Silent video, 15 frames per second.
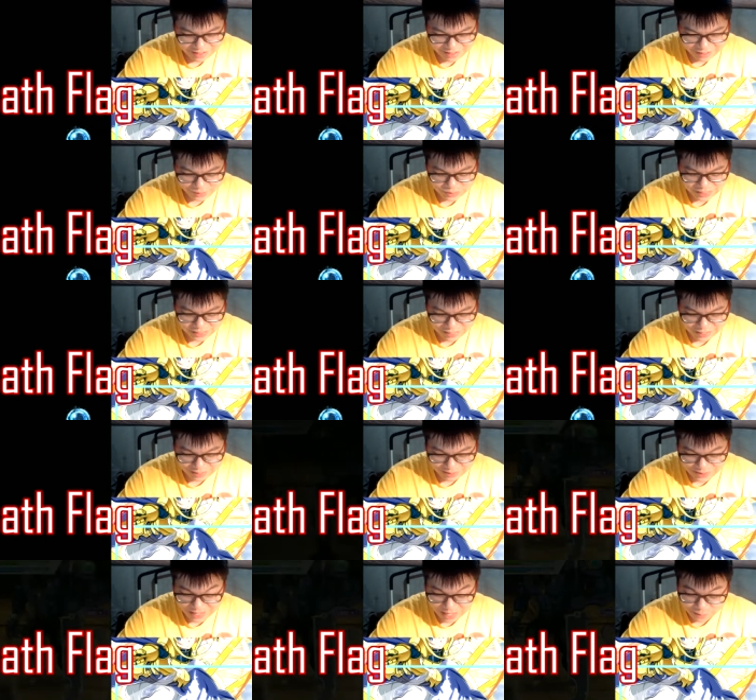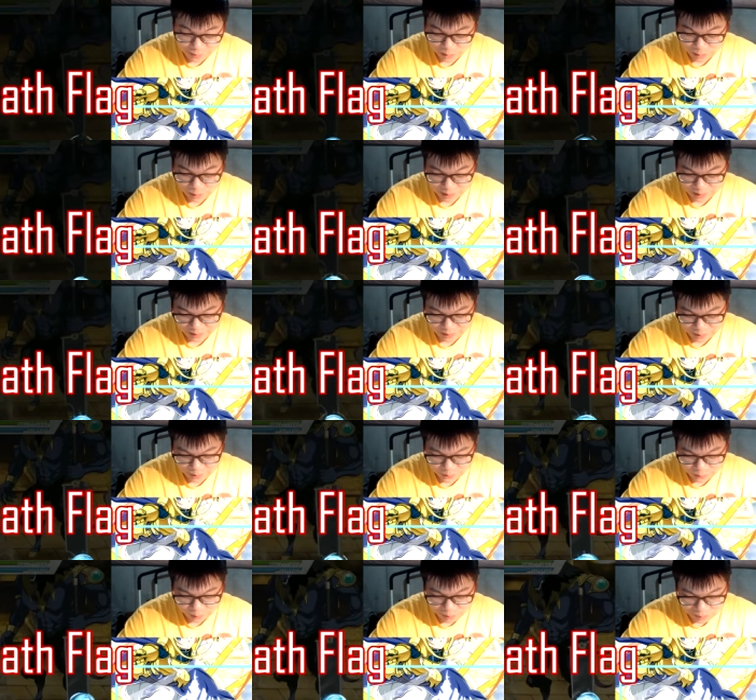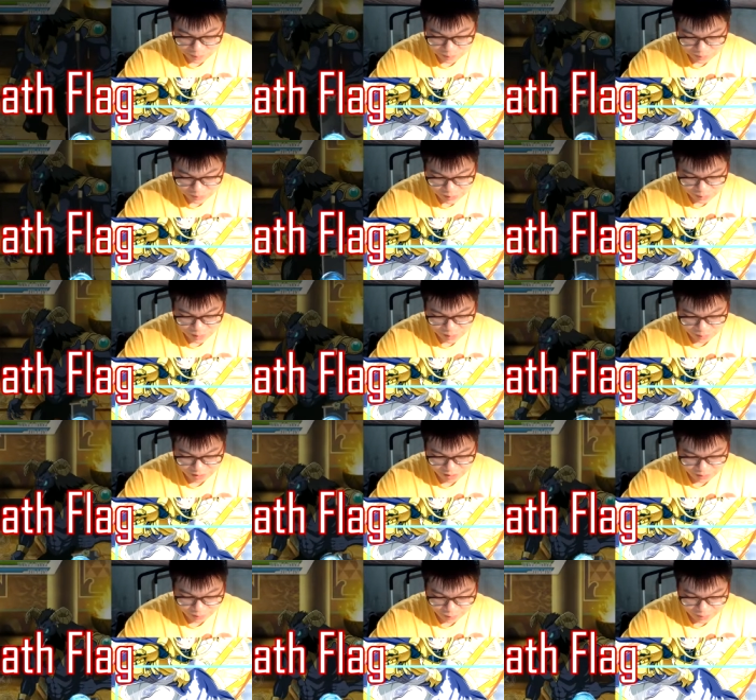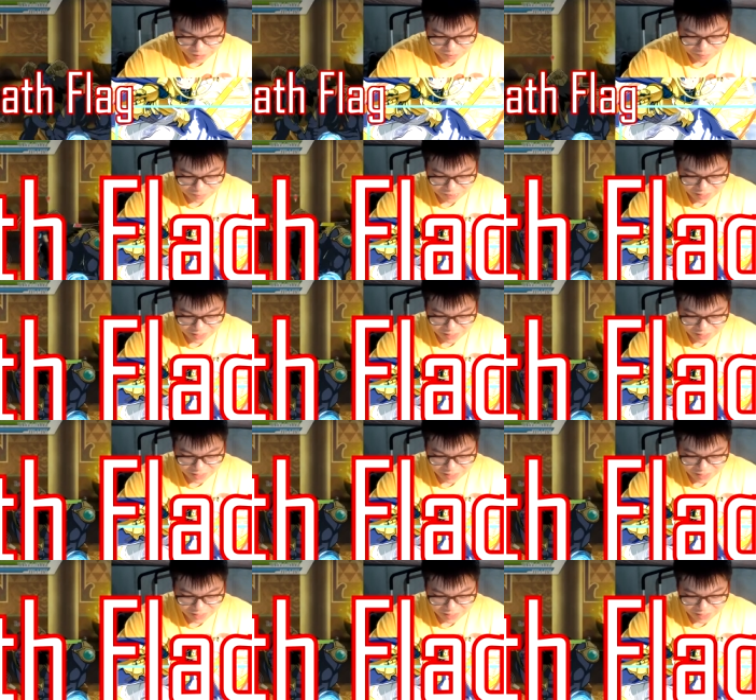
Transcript: I was I was half expecting her to show up somewhere along the way.